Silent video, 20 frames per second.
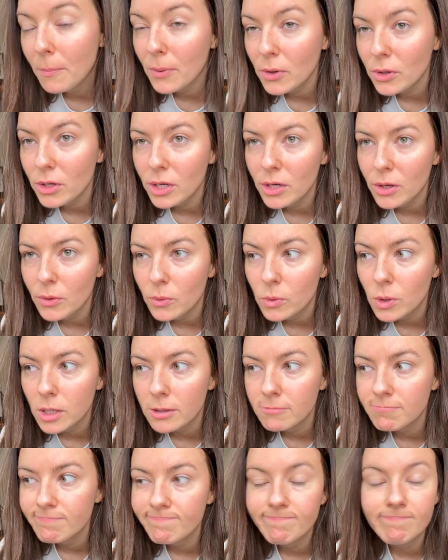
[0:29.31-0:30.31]
but you know
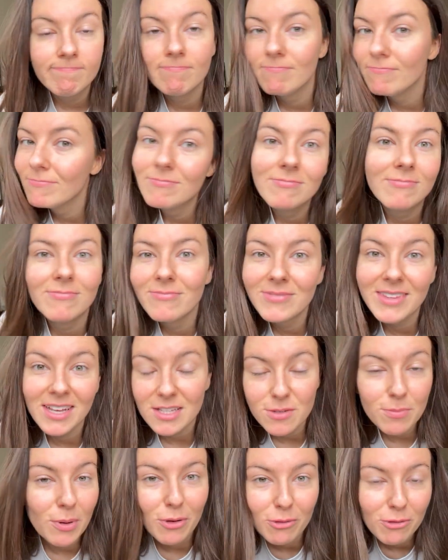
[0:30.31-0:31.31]
what?
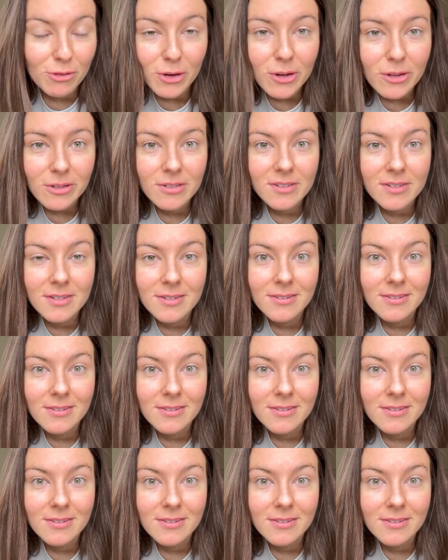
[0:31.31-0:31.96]
That's my own fault.